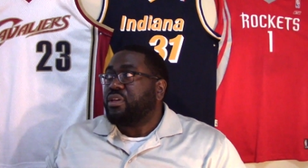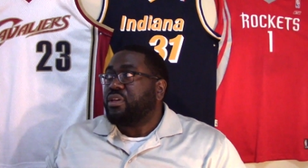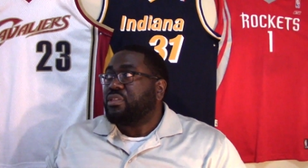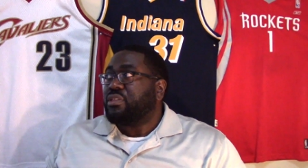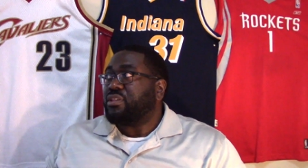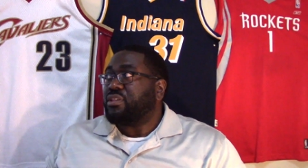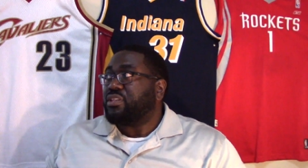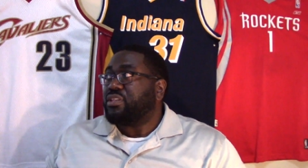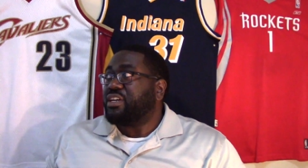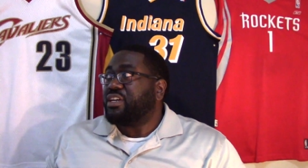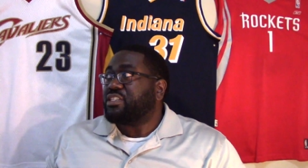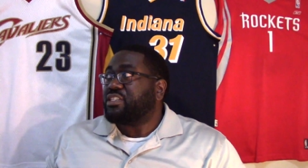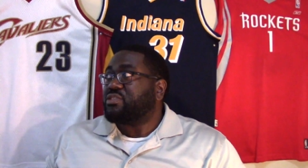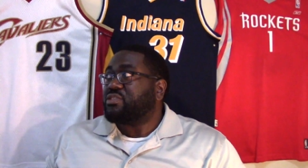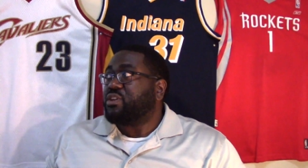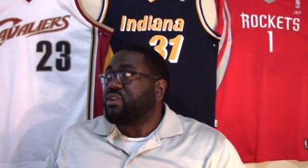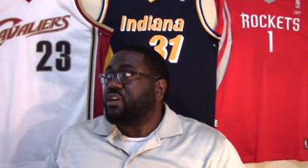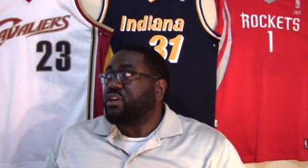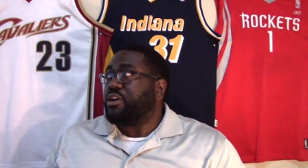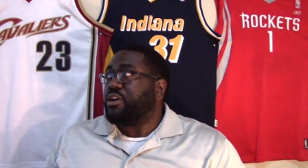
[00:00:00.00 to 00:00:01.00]
the
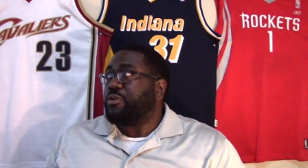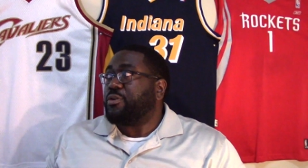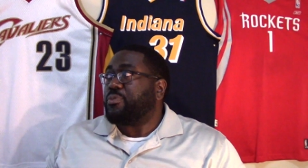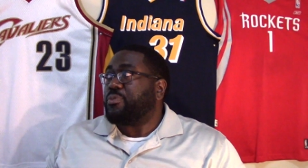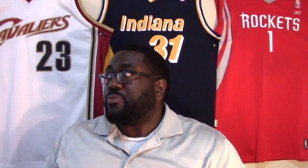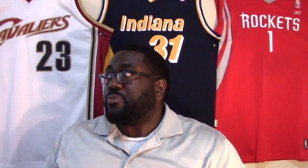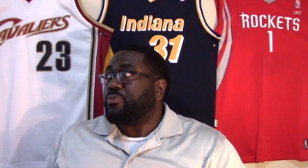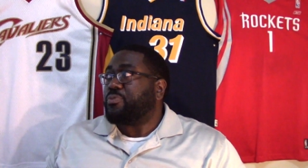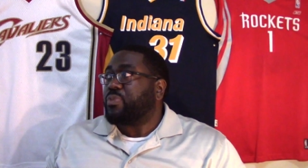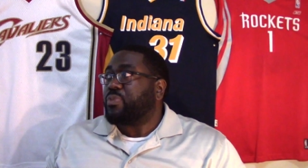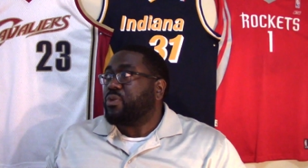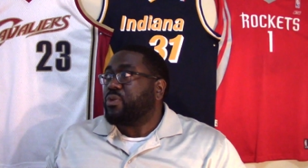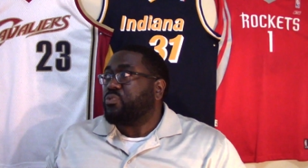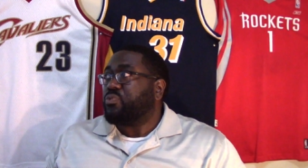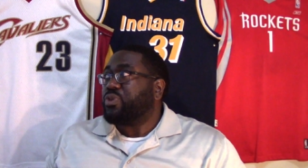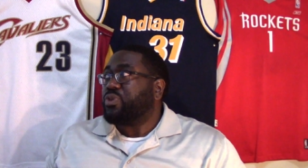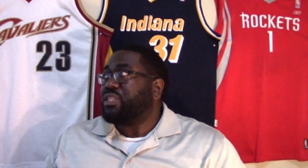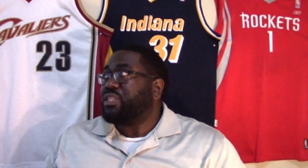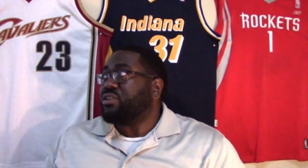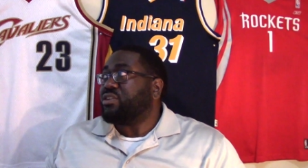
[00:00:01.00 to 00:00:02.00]
Knicks
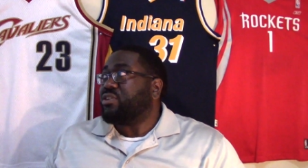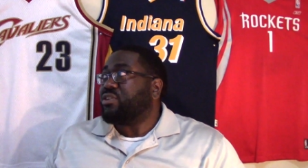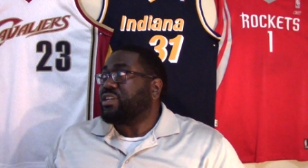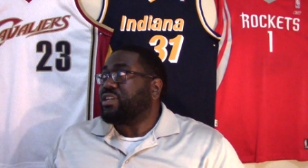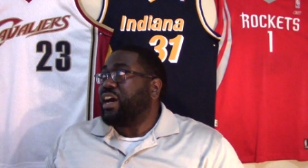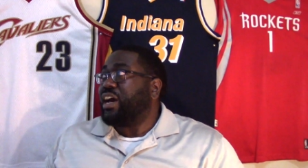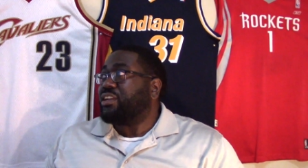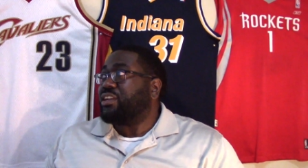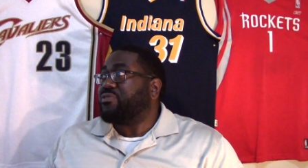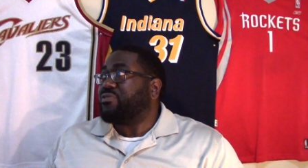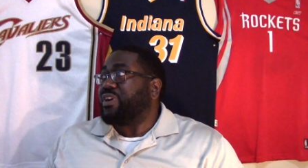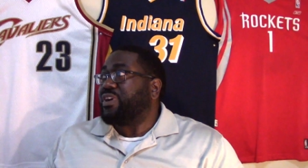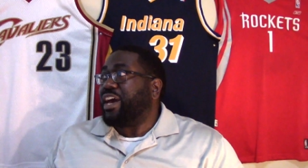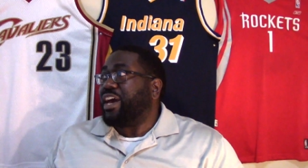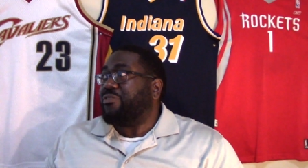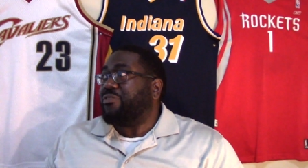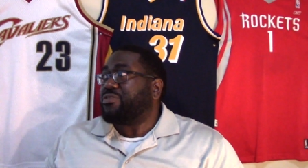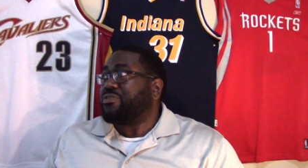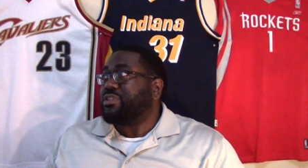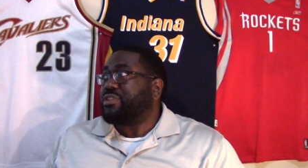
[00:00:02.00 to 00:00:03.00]
really are kind of an
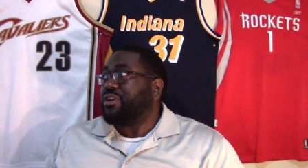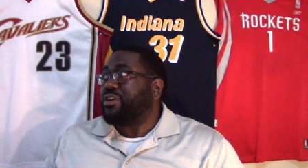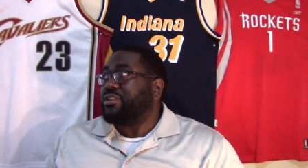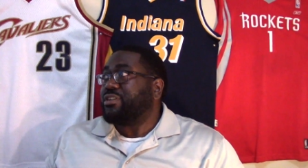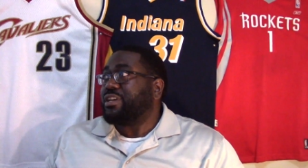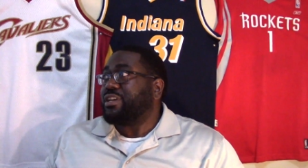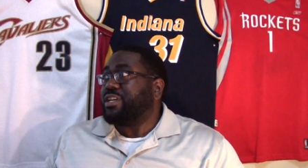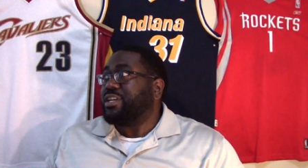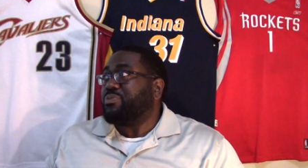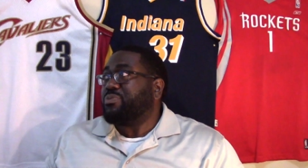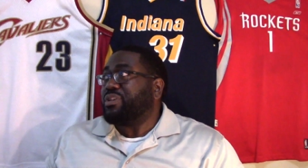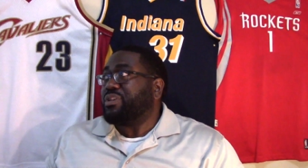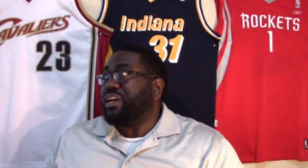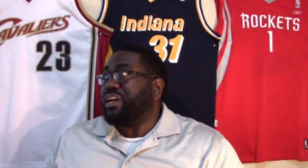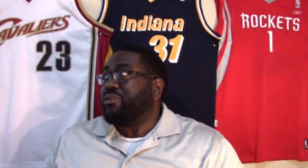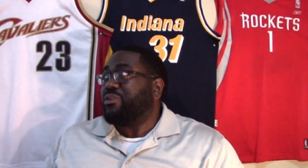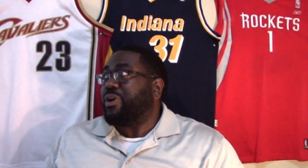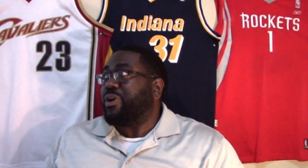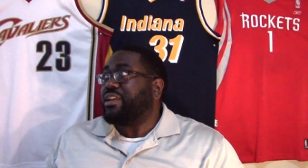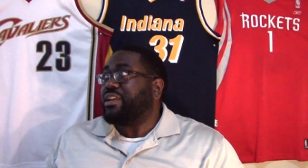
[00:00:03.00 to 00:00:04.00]
afterthought in the
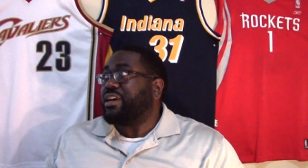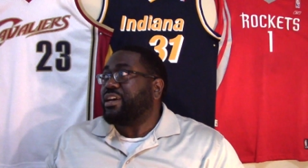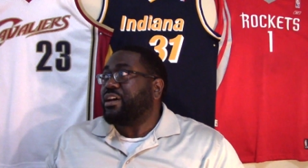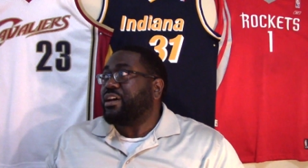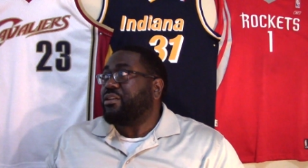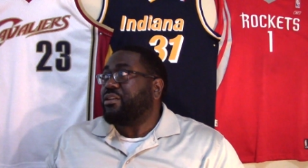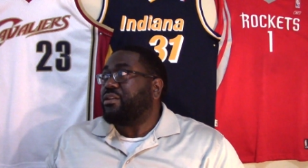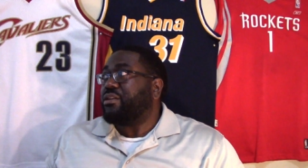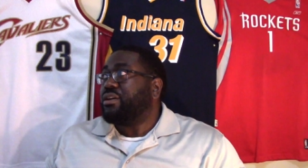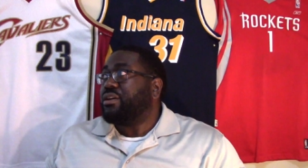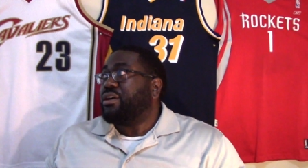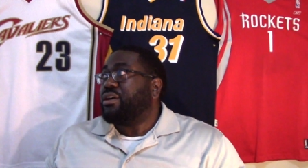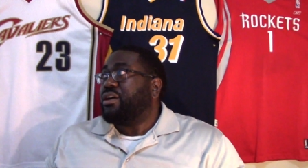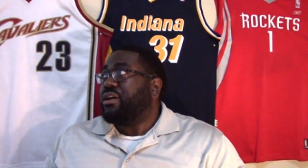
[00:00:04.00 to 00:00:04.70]
NBA right now.